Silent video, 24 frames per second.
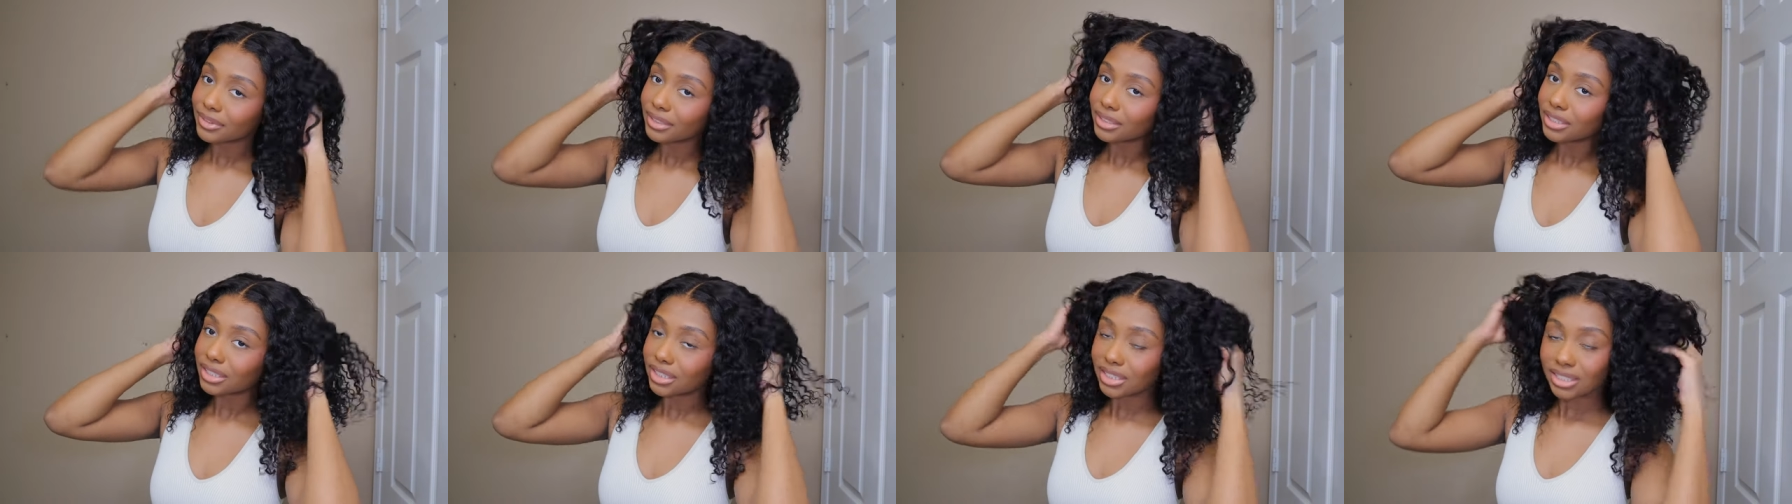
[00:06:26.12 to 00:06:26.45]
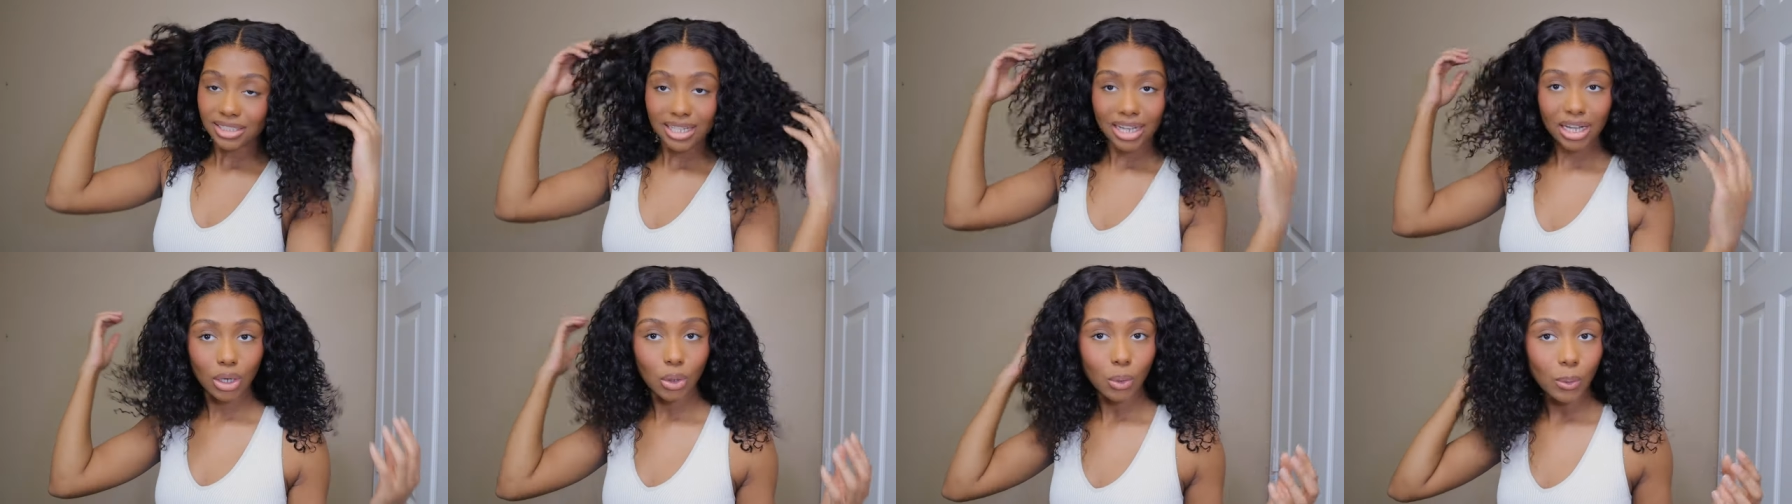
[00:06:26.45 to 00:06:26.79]
she's
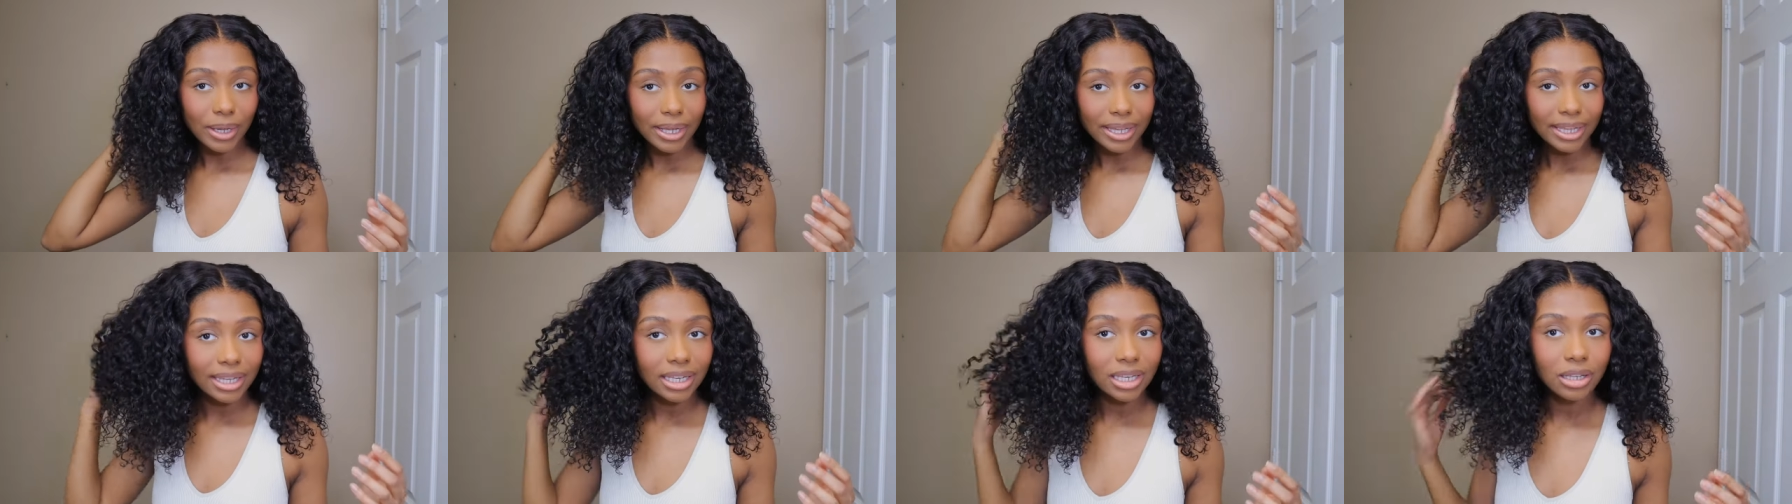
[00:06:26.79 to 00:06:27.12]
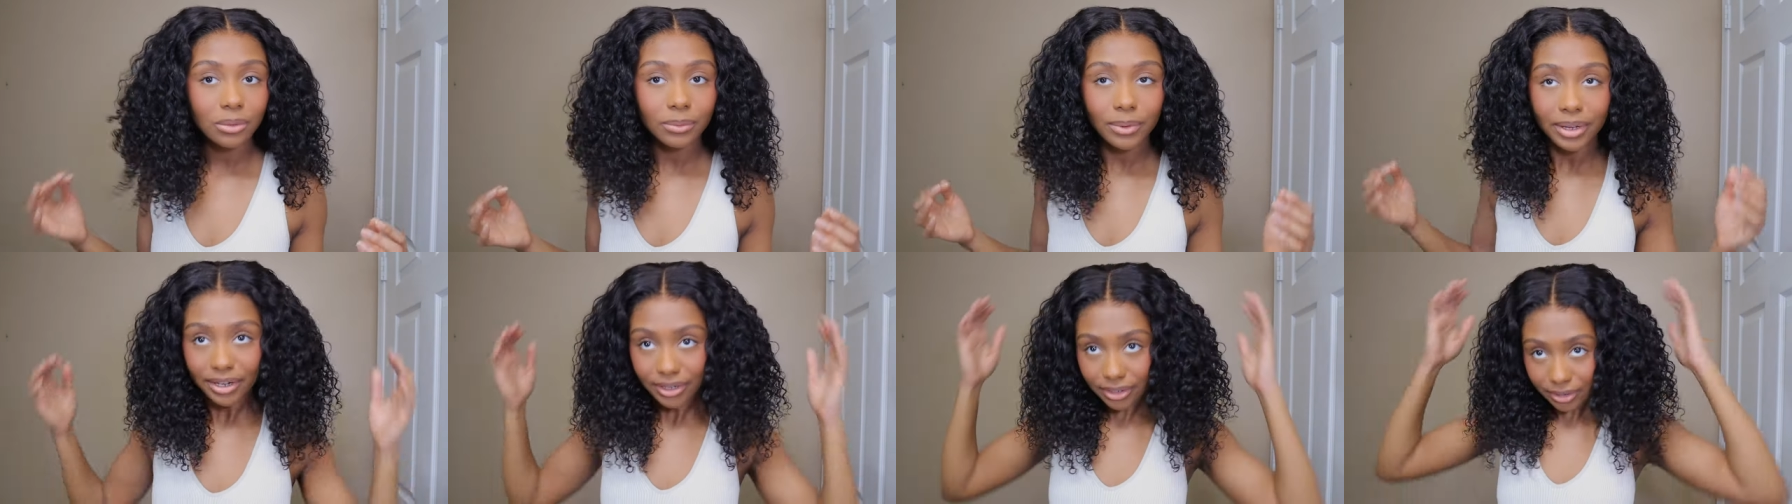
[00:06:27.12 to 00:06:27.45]
not going
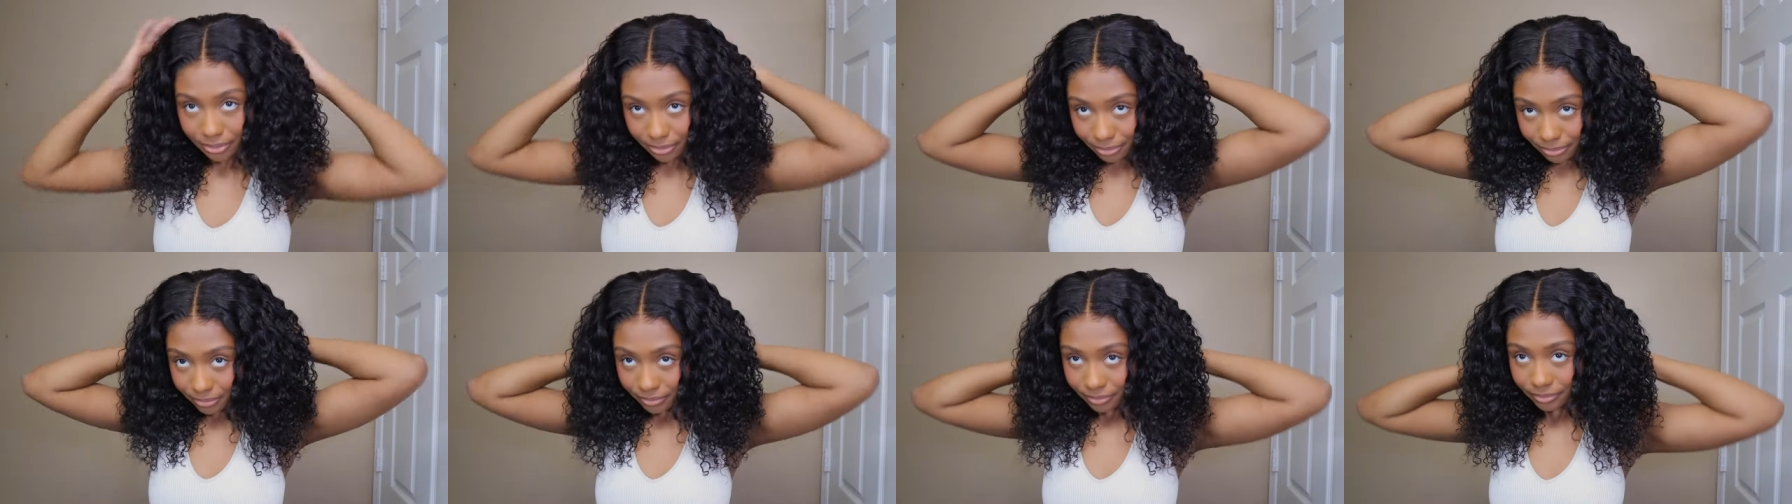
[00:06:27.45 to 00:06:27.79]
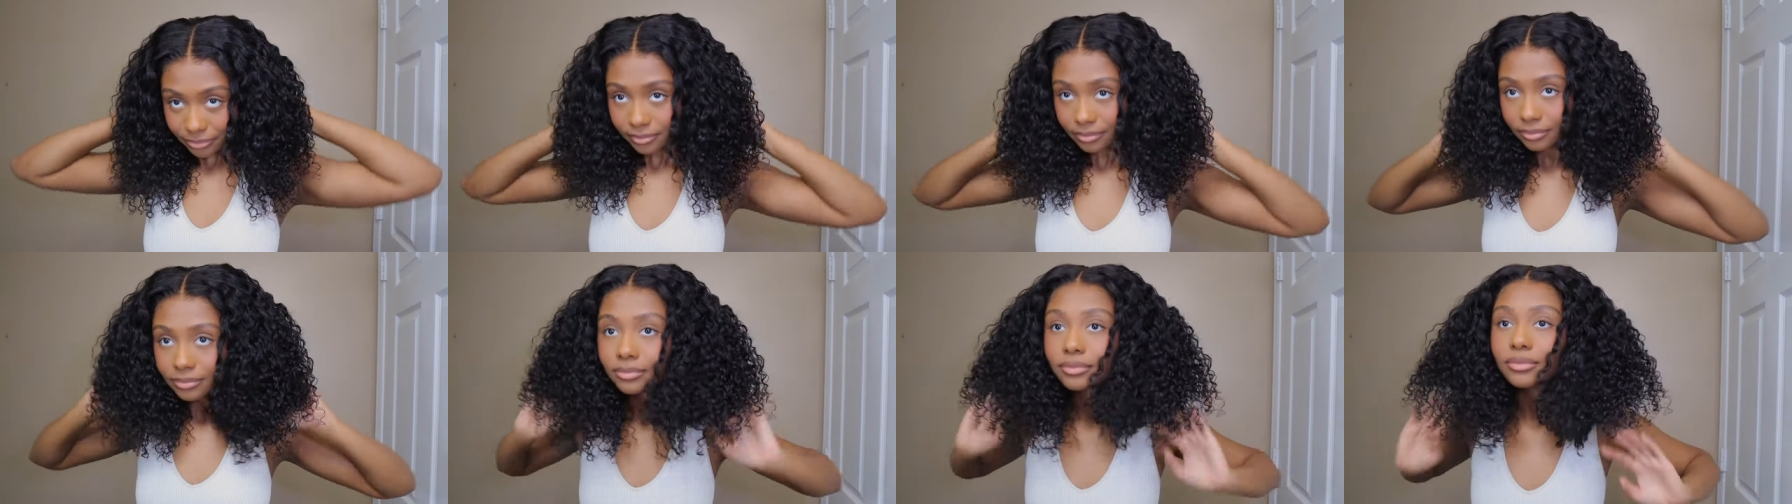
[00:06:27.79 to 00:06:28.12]
anywhere
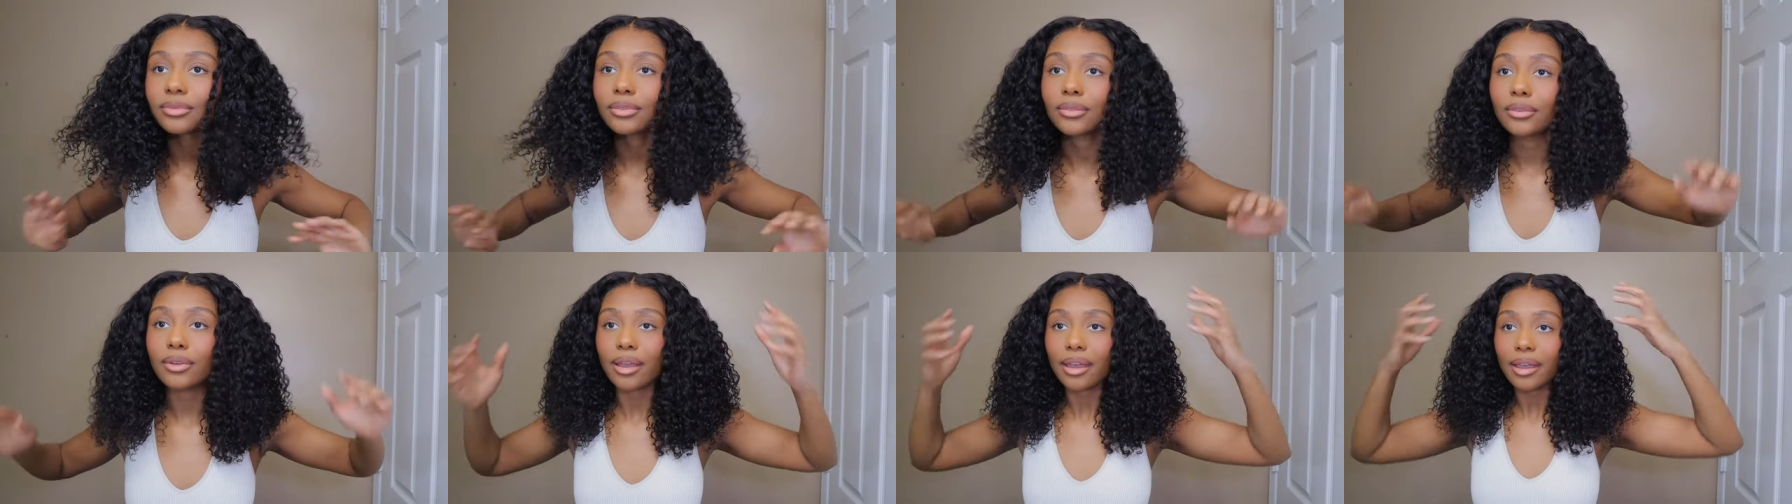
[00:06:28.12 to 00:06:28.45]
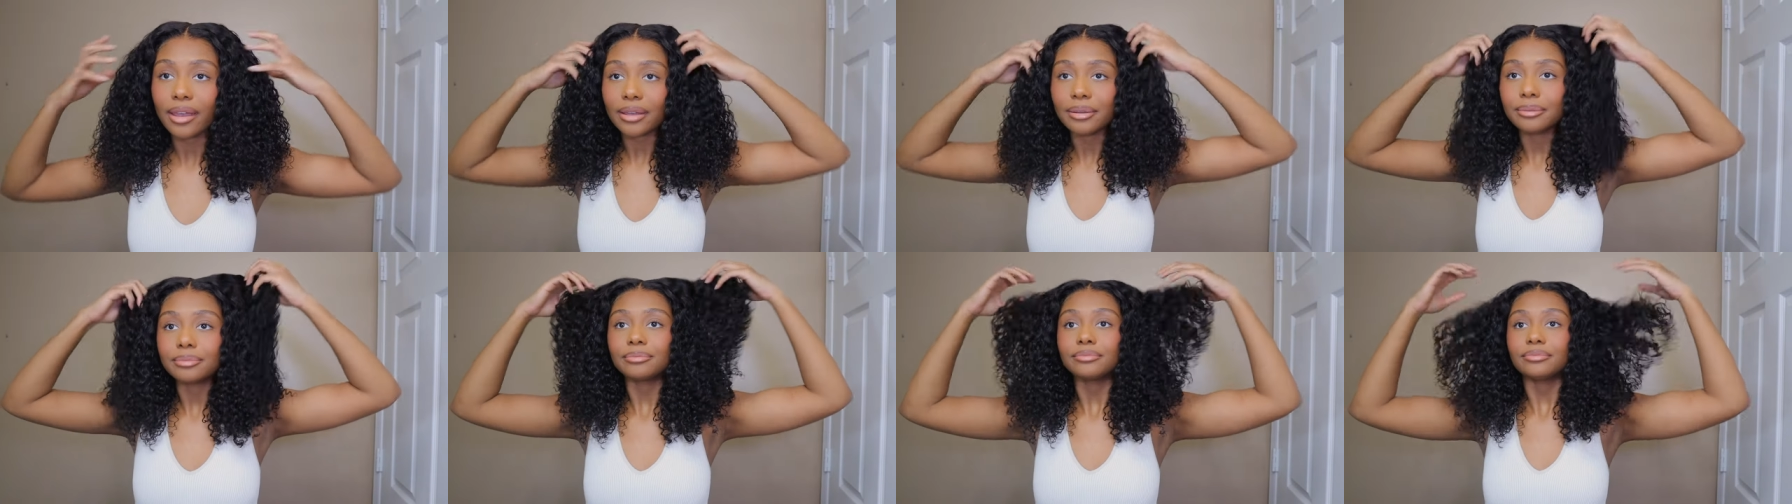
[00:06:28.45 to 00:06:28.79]

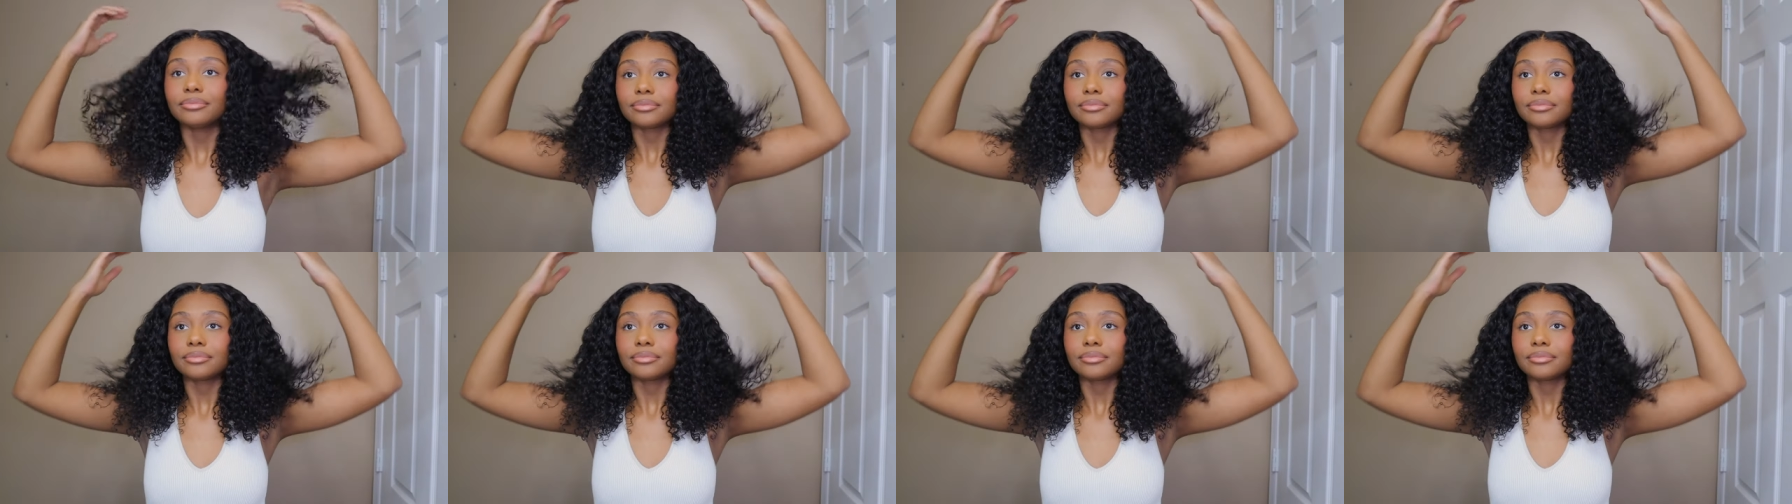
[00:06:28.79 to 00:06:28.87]
okay